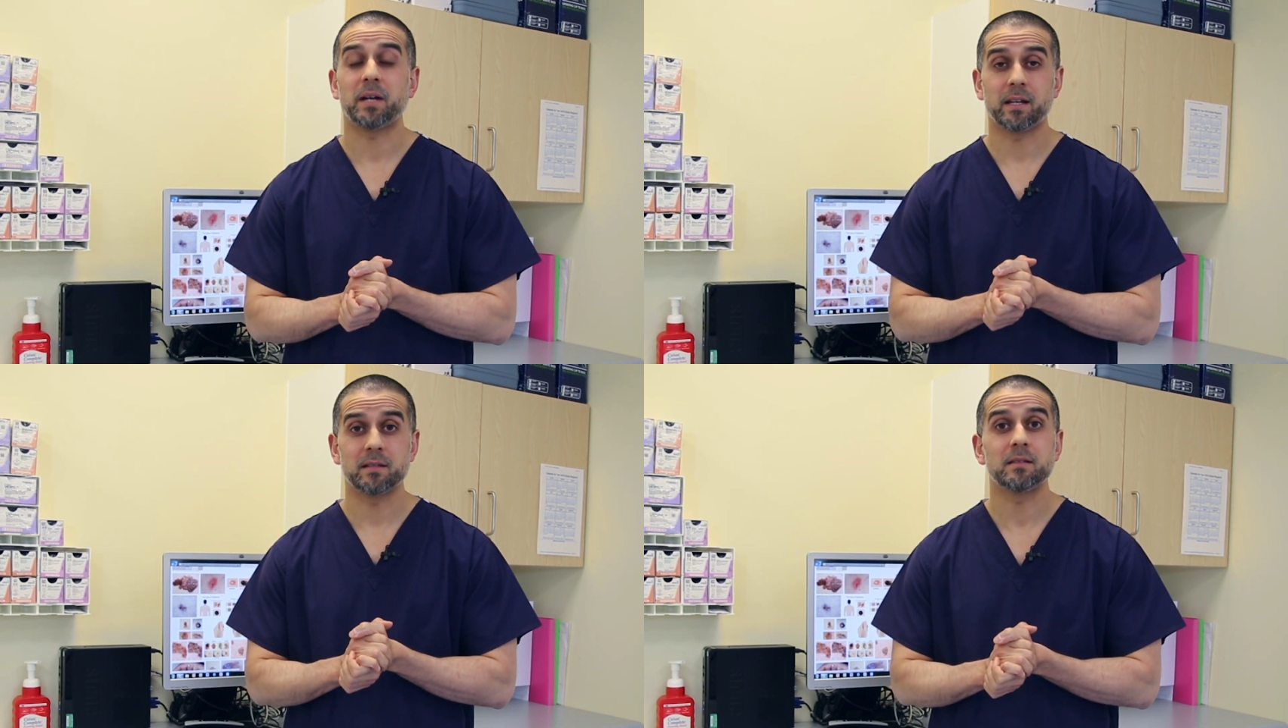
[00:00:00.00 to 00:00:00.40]

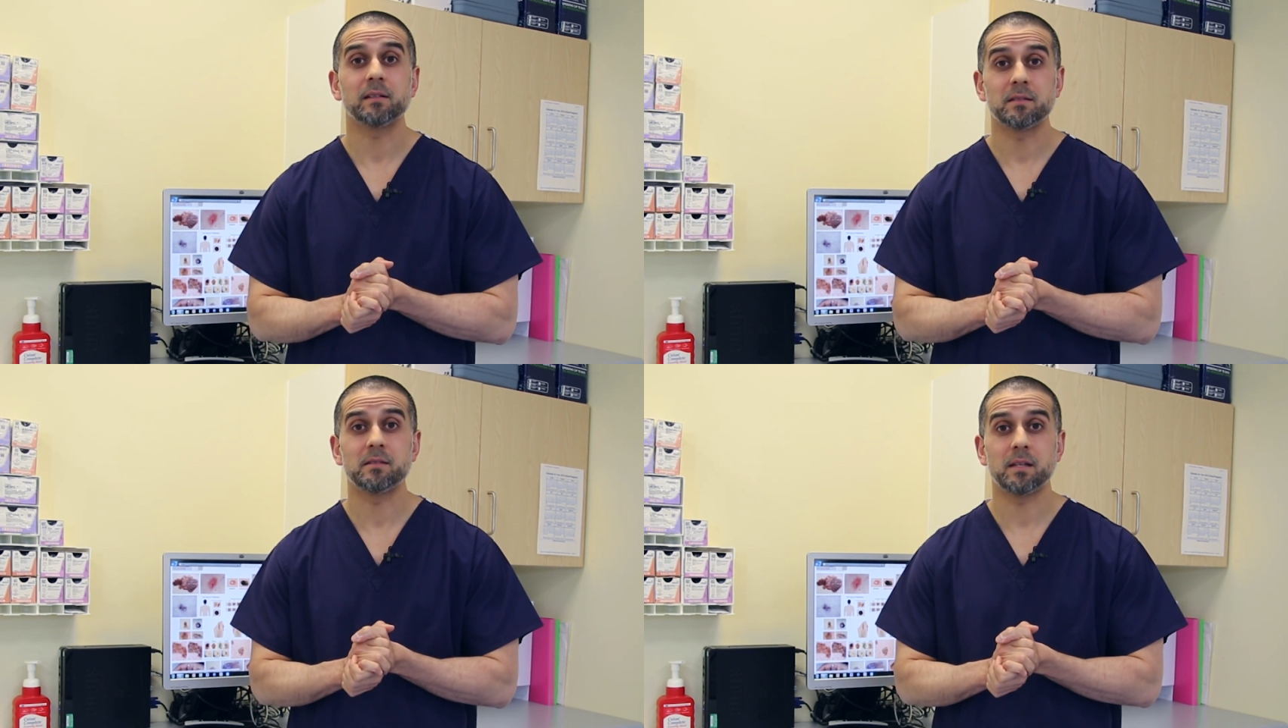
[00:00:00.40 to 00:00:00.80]
by a
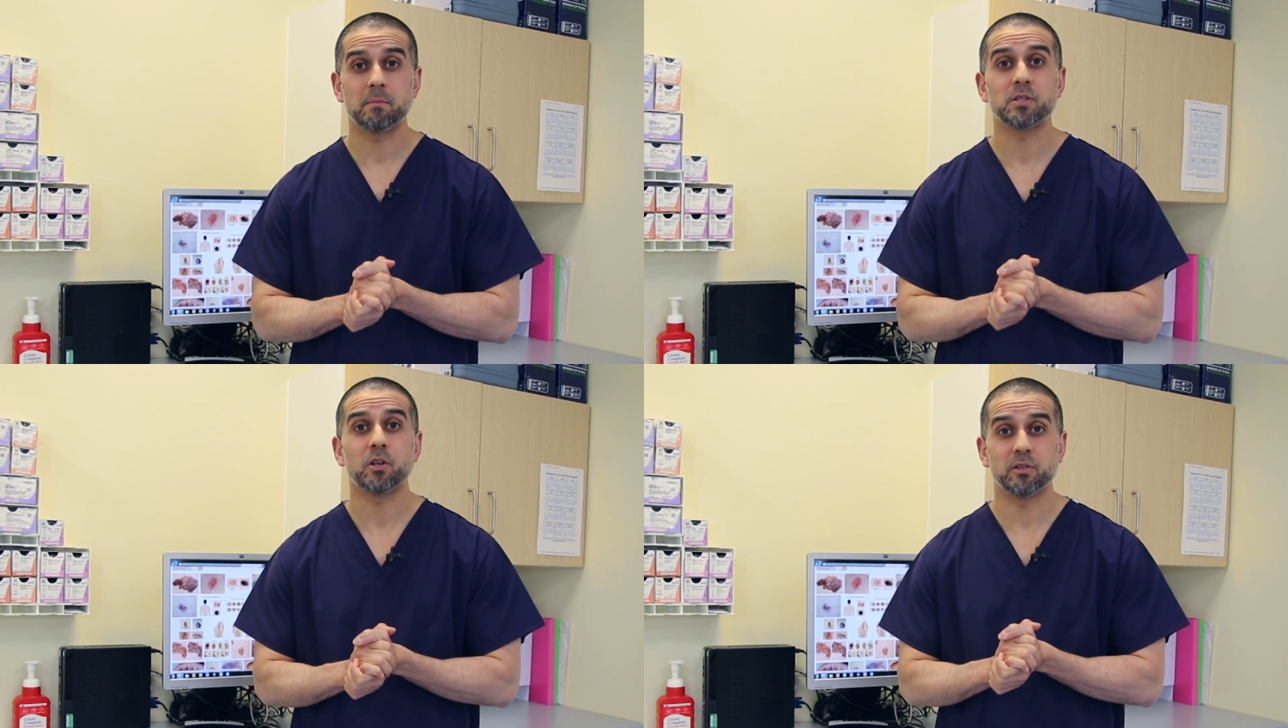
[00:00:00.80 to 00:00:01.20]
consultant
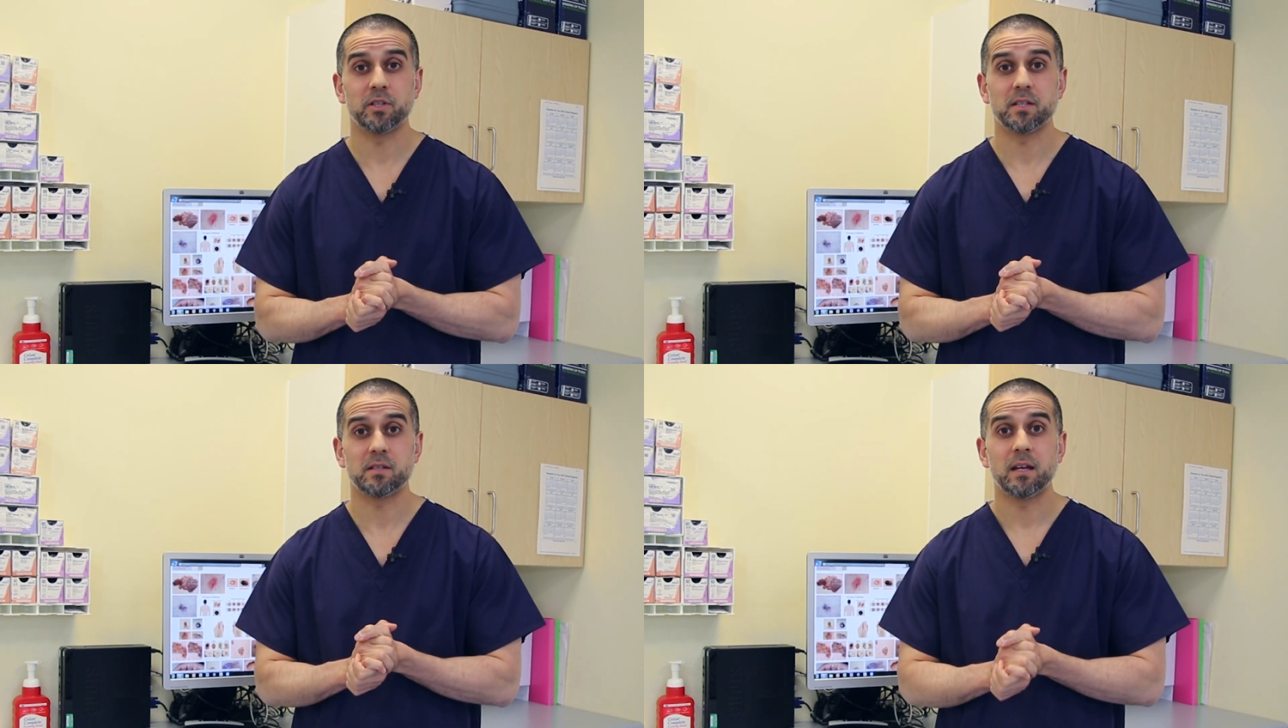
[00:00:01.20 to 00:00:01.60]

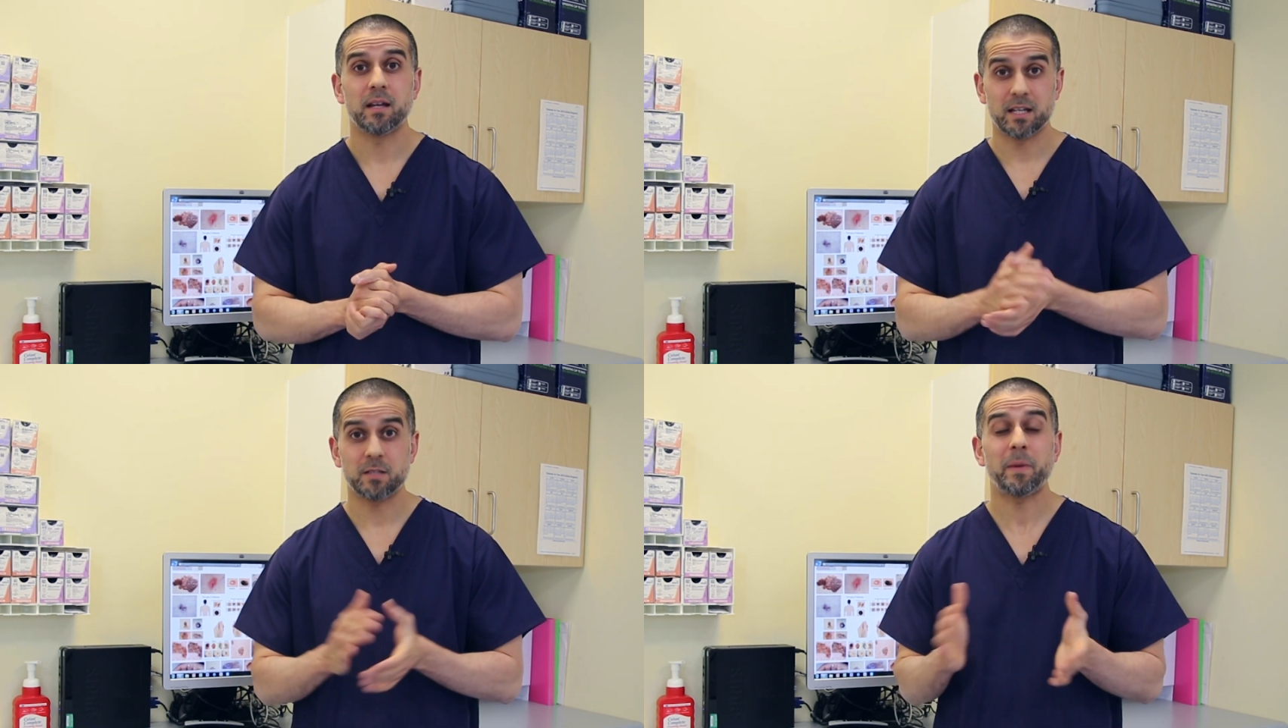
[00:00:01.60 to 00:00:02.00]
dermatologist,
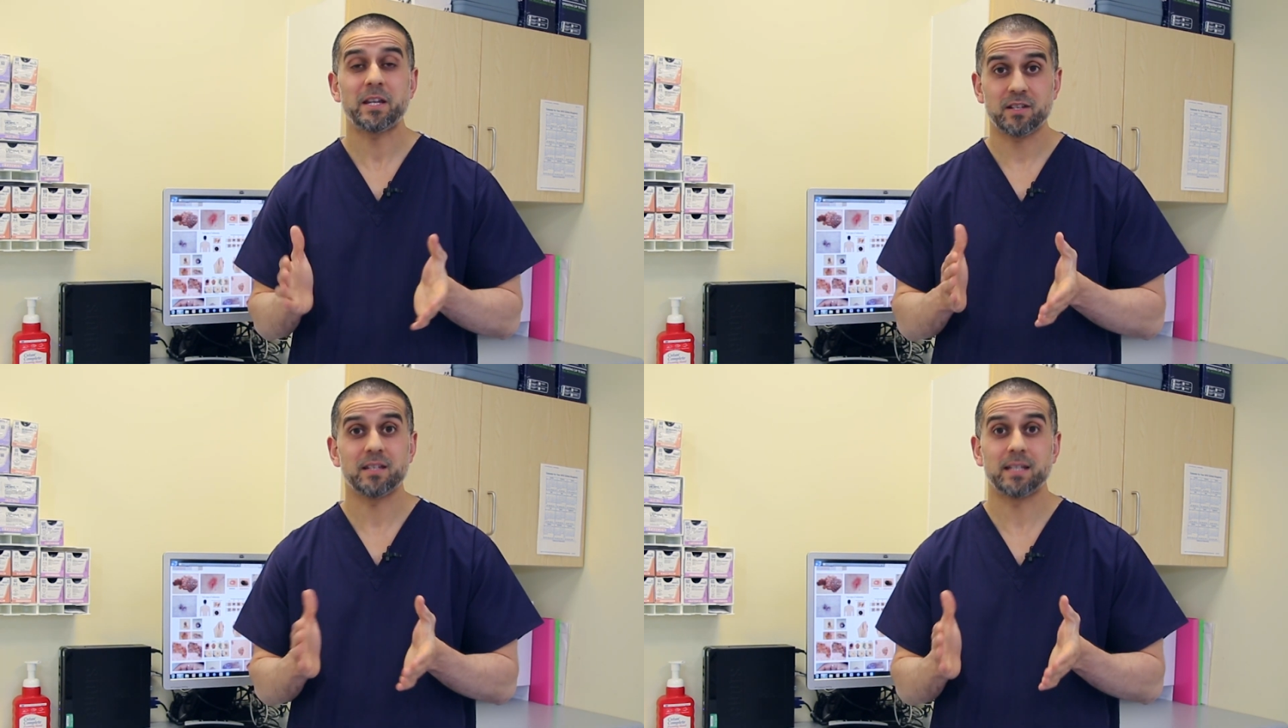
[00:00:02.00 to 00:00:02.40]
a
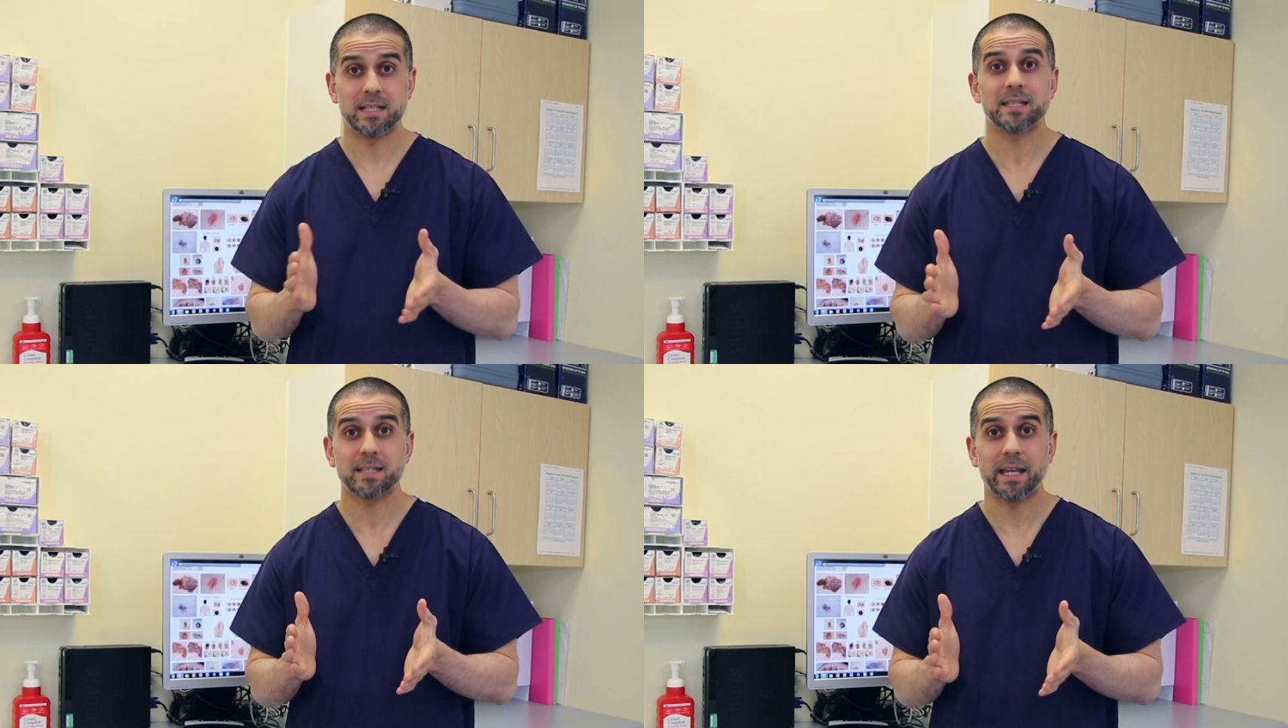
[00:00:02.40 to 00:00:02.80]
specialist
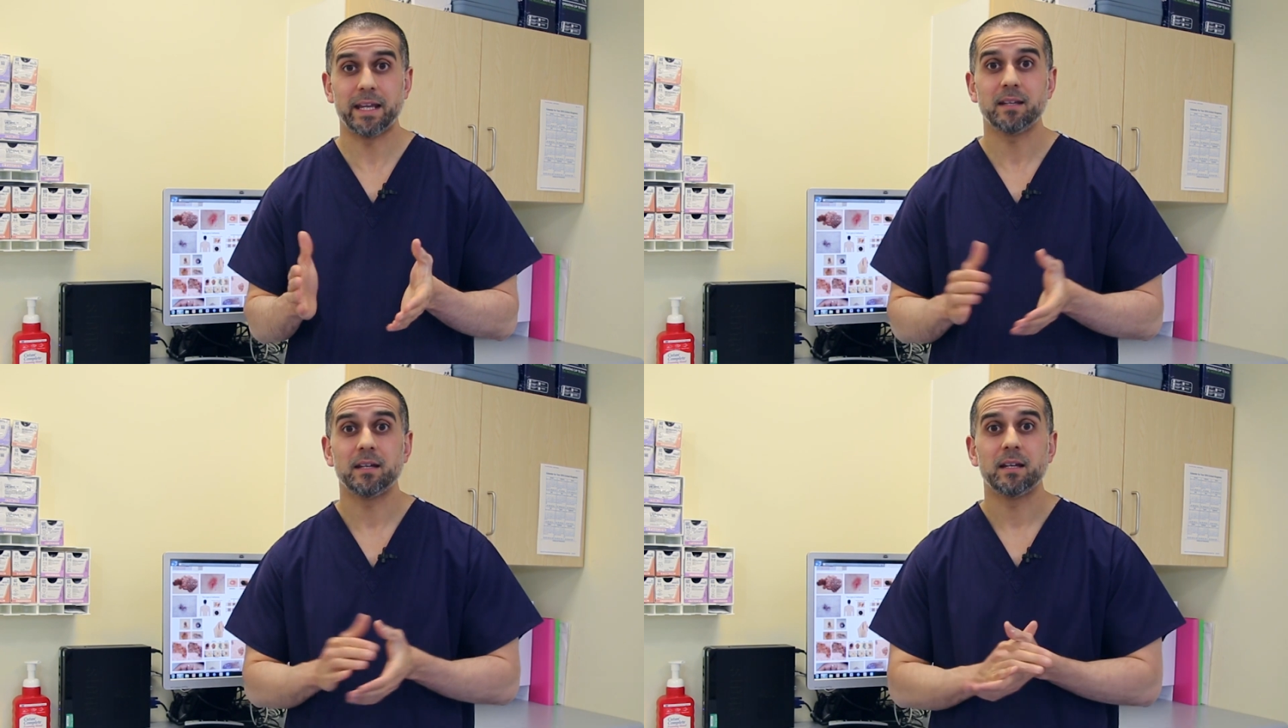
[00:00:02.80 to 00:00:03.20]
in the
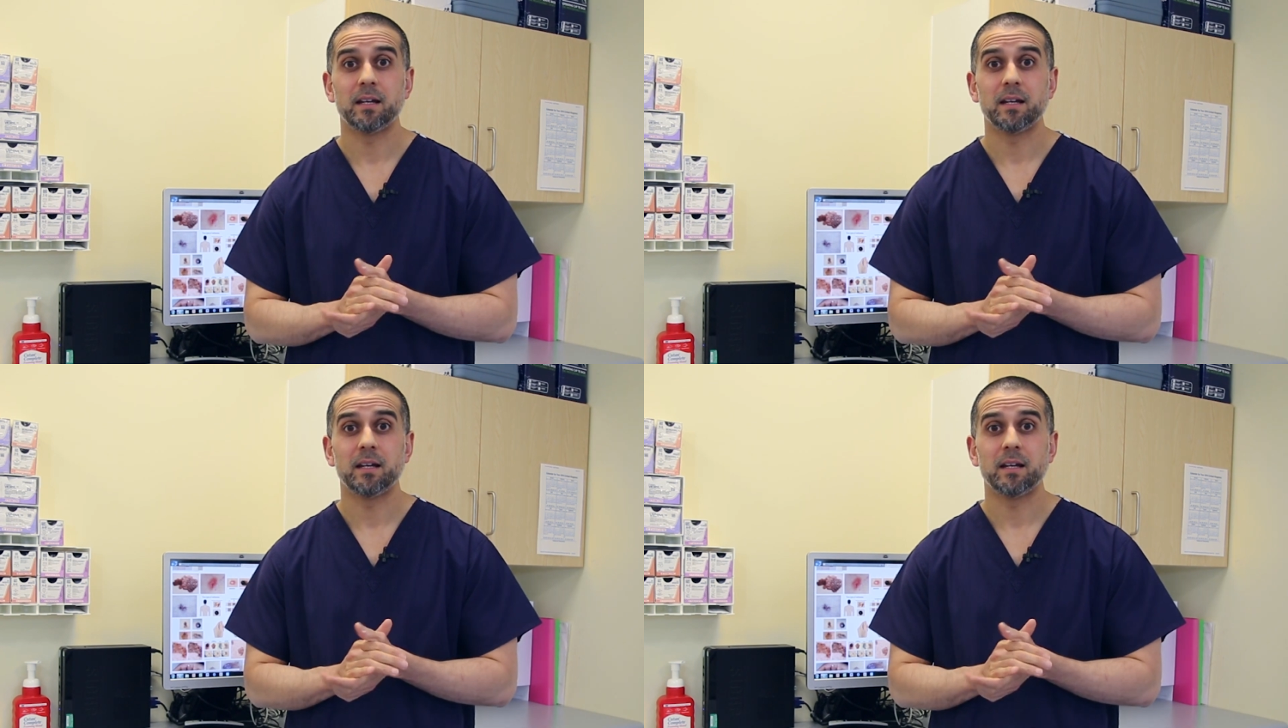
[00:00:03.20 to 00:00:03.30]
skin,